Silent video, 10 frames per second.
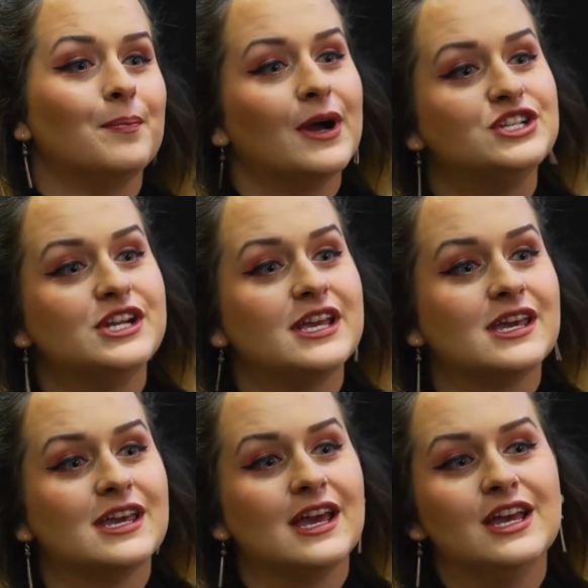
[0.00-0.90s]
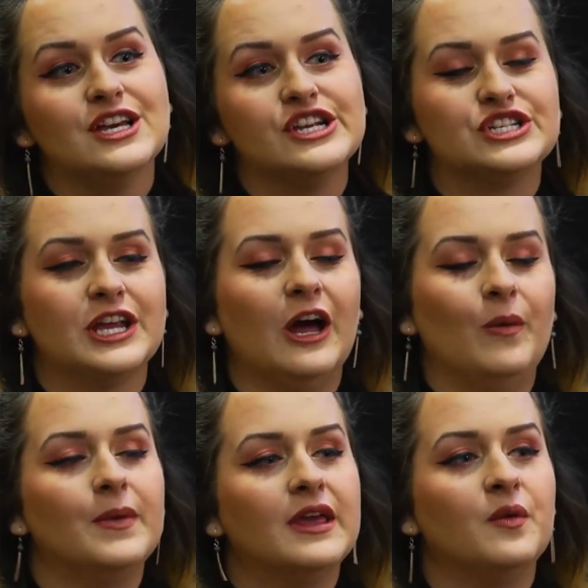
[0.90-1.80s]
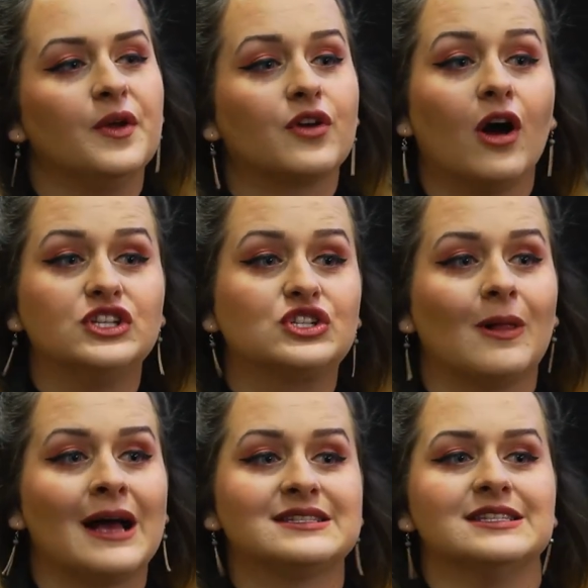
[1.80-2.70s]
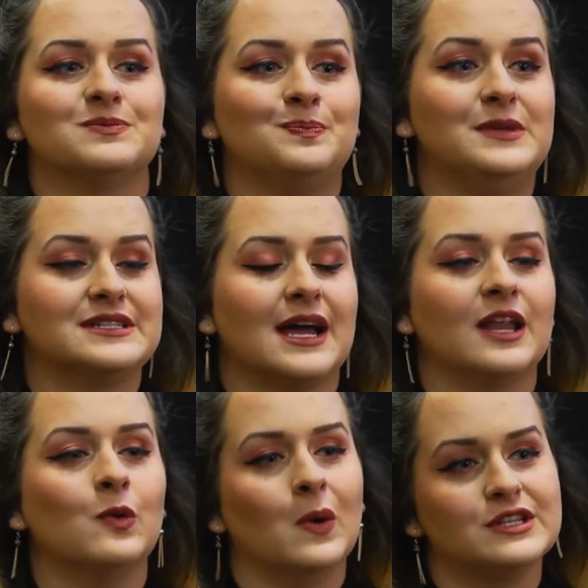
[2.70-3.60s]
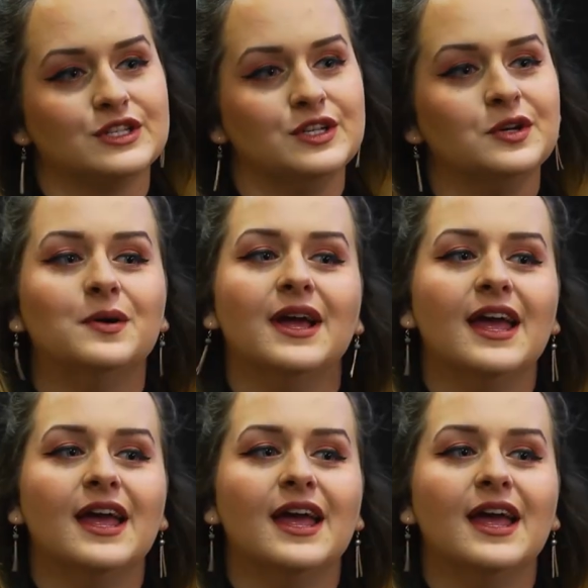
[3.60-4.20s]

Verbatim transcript: budgeting. She helped me with college classes, deciding what to do